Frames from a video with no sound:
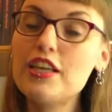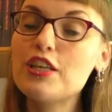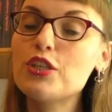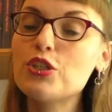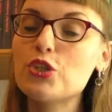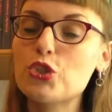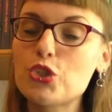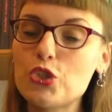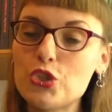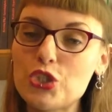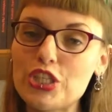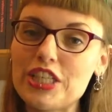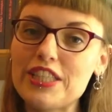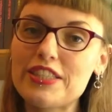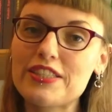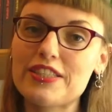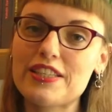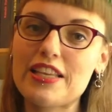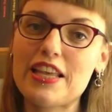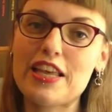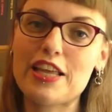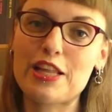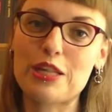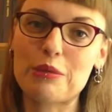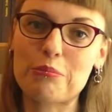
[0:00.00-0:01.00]
She's
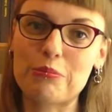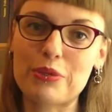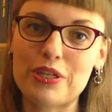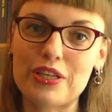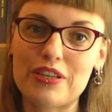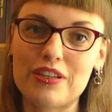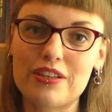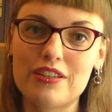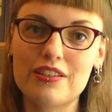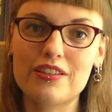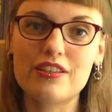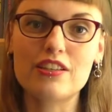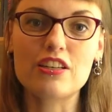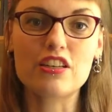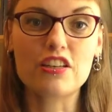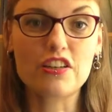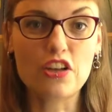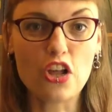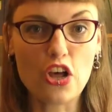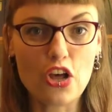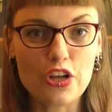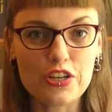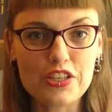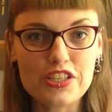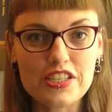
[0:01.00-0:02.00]
a helper,
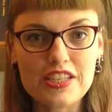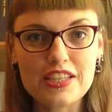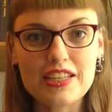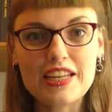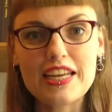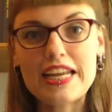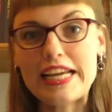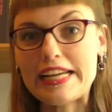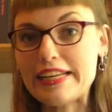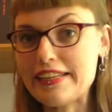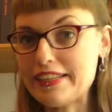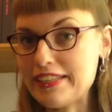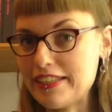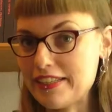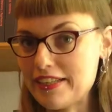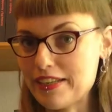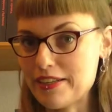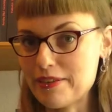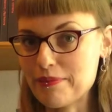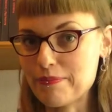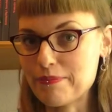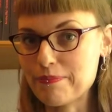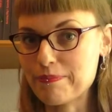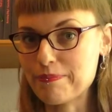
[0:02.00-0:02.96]
not a leader.